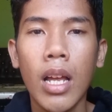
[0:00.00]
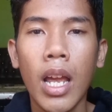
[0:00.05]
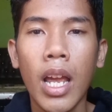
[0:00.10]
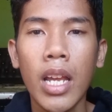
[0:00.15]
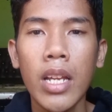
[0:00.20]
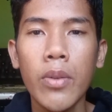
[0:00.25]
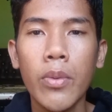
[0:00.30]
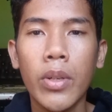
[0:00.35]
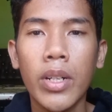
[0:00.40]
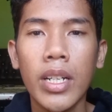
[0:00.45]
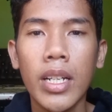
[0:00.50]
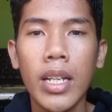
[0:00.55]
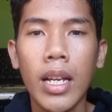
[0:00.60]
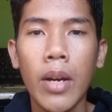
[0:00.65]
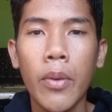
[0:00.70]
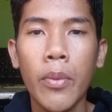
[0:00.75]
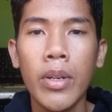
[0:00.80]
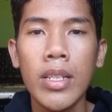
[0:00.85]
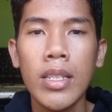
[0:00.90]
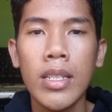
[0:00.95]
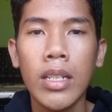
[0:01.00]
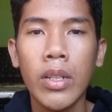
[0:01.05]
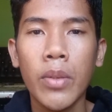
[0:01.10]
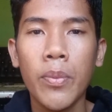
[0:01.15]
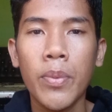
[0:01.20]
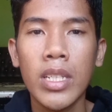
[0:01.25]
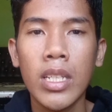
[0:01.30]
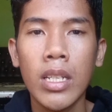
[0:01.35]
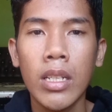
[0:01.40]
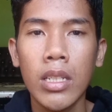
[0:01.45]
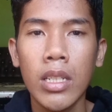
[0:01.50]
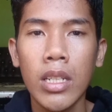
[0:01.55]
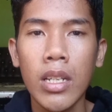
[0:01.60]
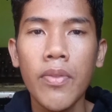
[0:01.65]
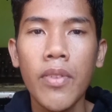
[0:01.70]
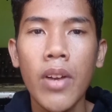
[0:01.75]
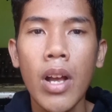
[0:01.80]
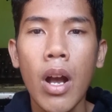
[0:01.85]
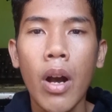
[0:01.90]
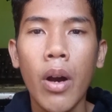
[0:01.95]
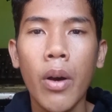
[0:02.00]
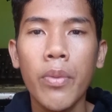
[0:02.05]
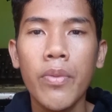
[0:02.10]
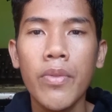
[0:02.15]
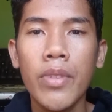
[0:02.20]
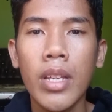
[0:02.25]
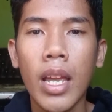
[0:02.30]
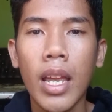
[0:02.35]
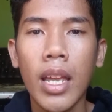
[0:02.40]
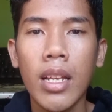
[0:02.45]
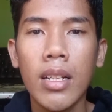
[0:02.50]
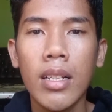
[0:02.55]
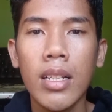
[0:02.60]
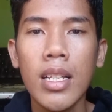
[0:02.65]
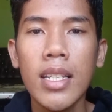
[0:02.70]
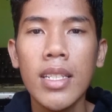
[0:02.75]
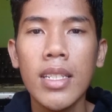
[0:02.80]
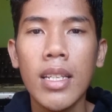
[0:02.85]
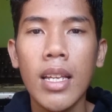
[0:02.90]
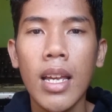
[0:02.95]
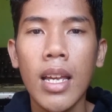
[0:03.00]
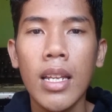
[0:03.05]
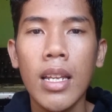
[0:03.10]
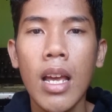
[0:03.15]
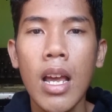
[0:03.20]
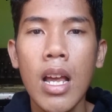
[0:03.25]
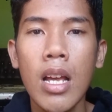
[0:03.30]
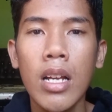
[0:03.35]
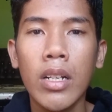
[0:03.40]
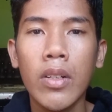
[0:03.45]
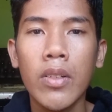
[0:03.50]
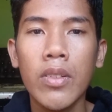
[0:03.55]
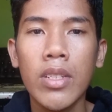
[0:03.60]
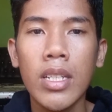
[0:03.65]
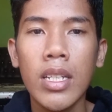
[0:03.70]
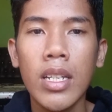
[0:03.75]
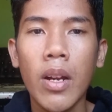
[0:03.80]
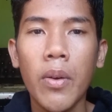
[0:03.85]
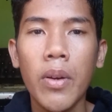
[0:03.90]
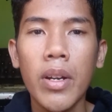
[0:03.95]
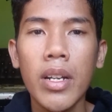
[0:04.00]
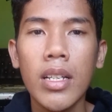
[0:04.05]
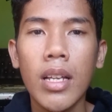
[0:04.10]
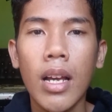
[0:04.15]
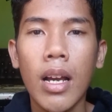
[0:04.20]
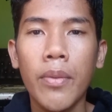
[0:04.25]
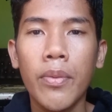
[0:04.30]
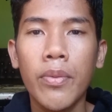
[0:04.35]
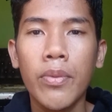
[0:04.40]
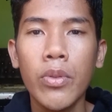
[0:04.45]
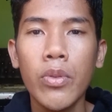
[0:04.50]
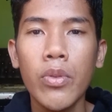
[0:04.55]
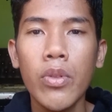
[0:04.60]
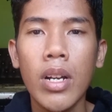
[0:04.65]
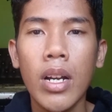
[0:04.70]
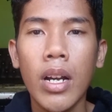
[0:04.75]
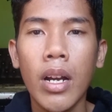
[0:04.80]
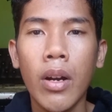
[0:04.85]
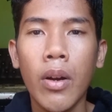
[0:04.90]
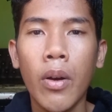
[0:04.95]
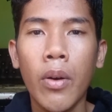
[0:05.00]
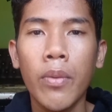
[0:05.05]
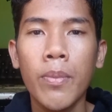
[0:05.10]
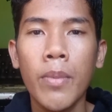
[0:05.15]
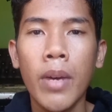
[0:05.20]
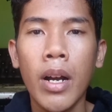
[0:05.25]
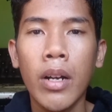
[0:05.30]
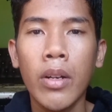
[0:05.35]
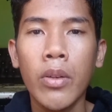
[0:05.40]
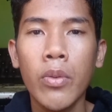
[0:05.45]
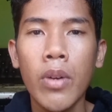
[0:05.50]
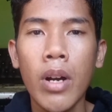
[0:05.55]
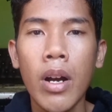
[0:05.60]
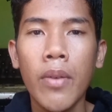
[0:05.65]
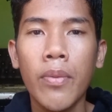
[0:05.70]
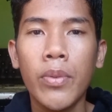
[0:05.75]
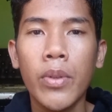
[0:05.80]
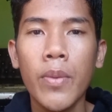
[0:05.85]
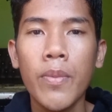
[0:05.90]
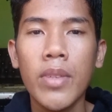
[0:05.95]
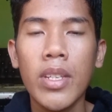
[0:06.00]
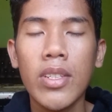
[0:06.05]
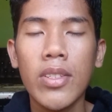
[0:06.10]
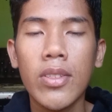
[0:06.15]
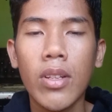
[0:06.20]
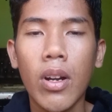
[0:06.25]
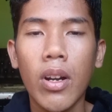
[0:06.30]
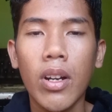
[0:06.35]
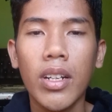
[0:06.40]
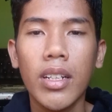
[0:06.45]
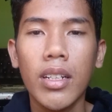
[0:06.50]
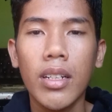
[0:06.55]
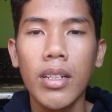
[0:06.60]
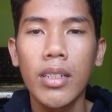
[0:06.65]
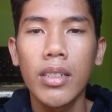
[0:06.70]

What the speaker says: Hayward was representative of the English and considered a foe of Magua from the start.